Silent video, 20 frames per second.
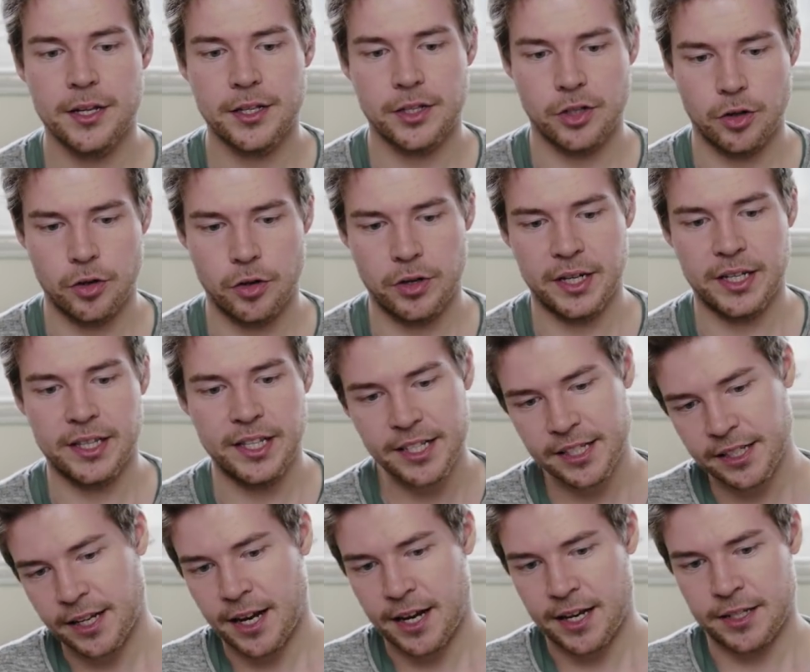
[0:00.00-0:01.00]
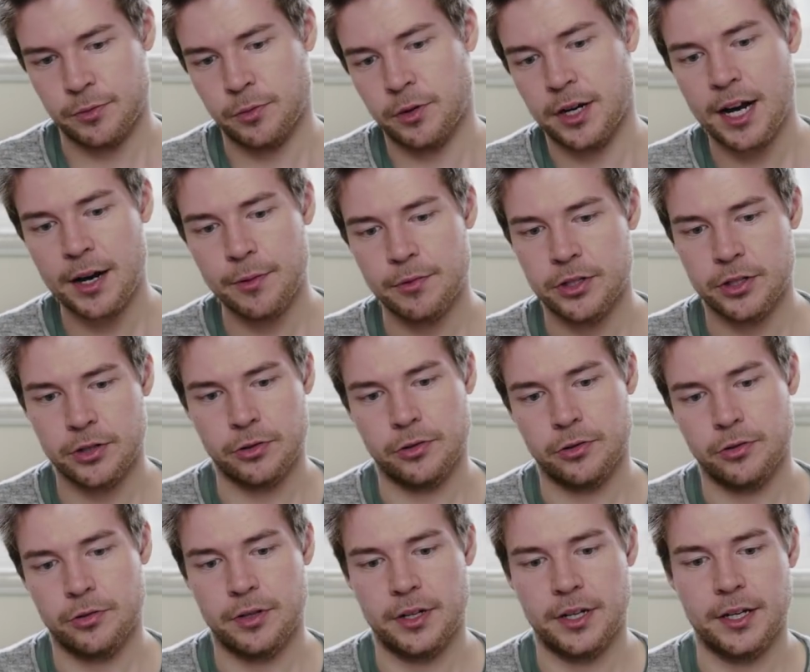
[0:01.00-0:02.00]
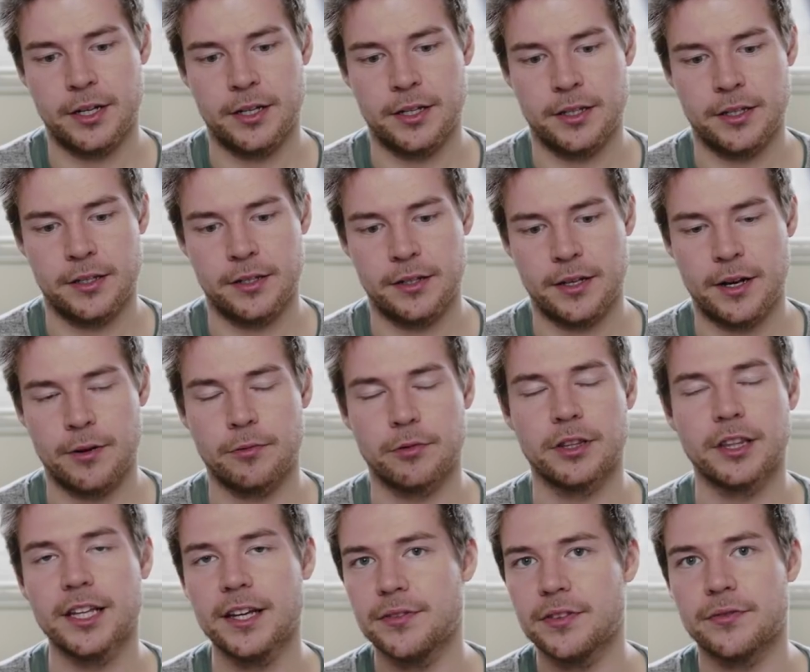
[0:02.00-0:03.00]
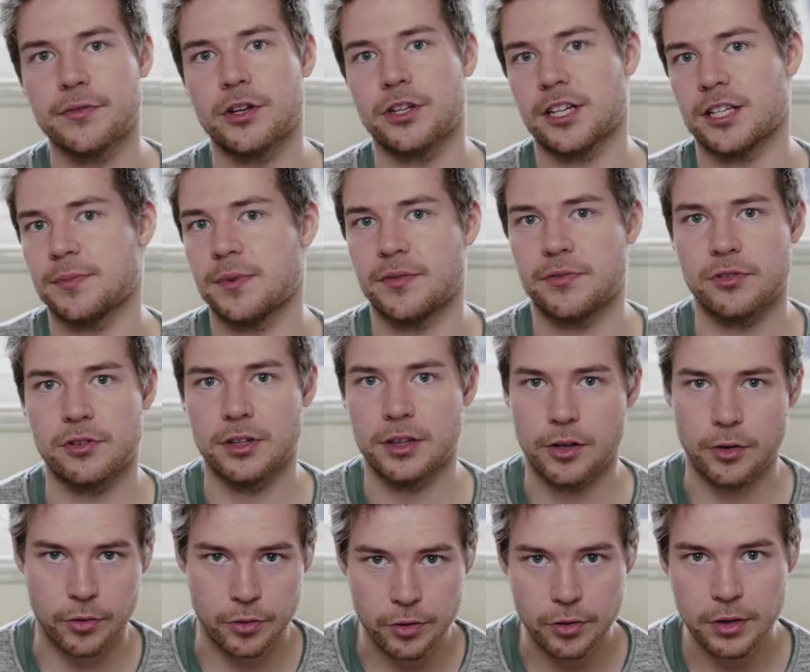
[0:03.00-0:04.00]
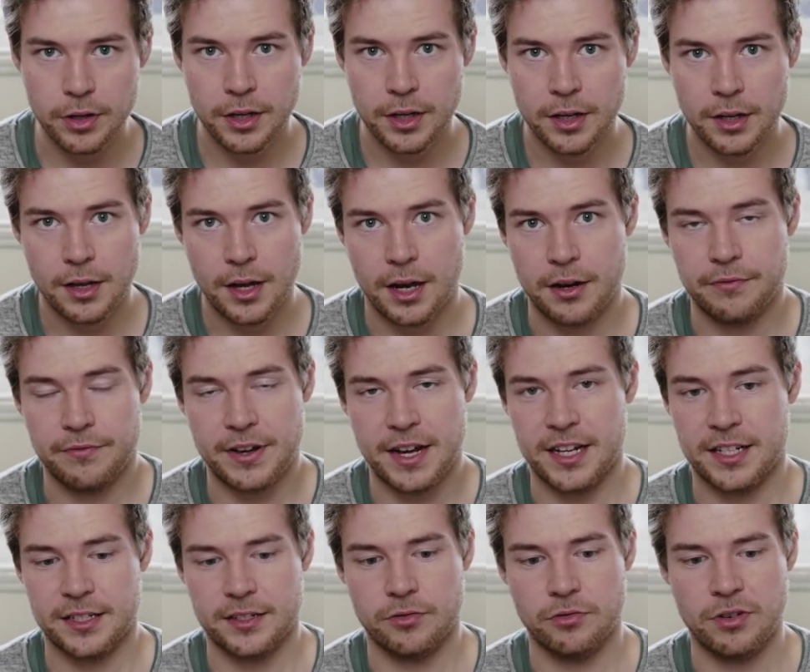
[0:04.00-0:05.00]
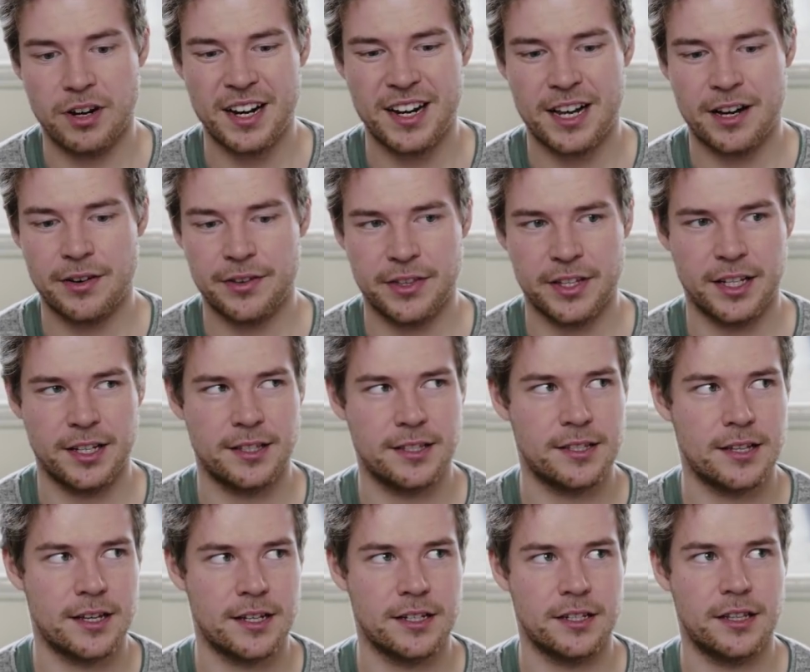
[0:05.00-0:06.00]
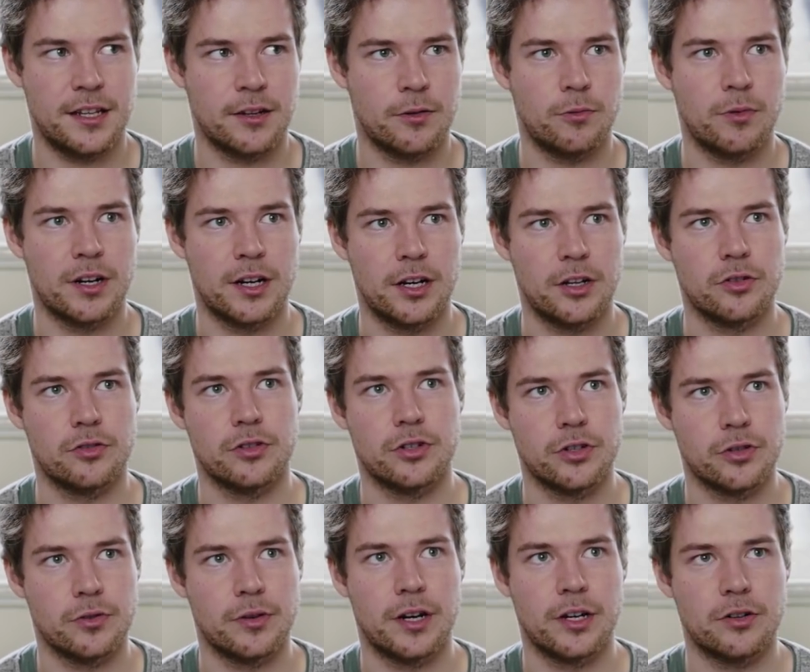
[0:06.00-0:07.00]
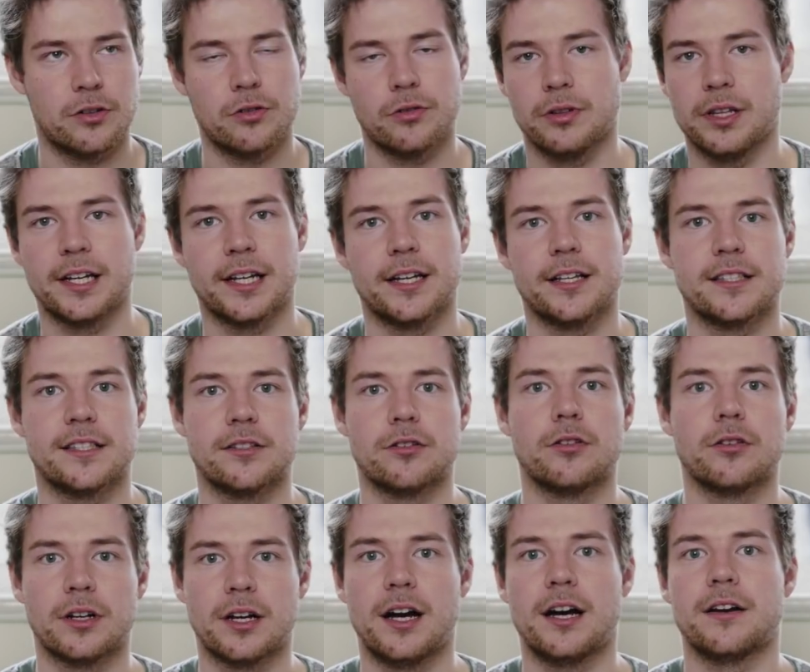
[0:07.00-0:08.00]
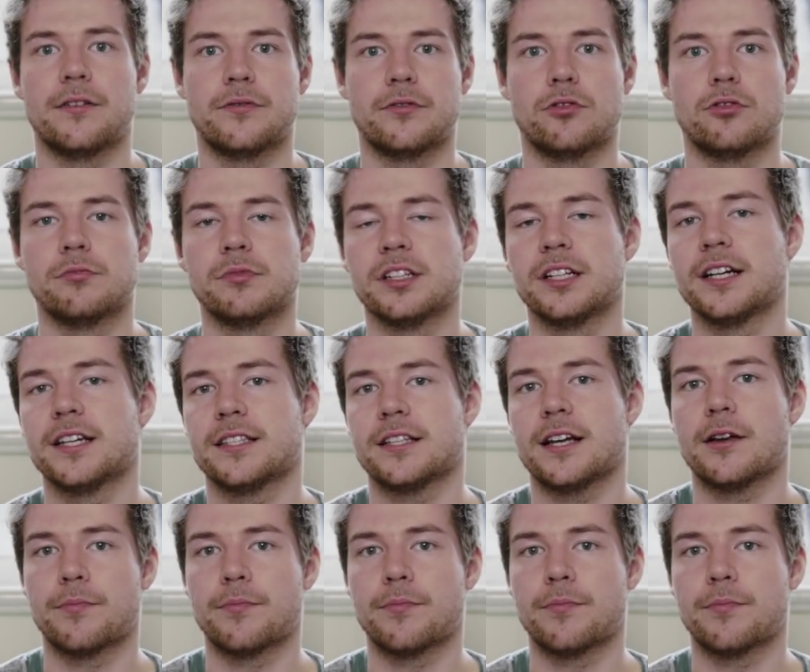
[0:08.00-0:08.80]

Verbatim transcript: So in this case, what I would do is I would leave the vertex buffer alone. And in fact, right now I think it's set to like one hundred, two hundred, or like it's not kind of normalized.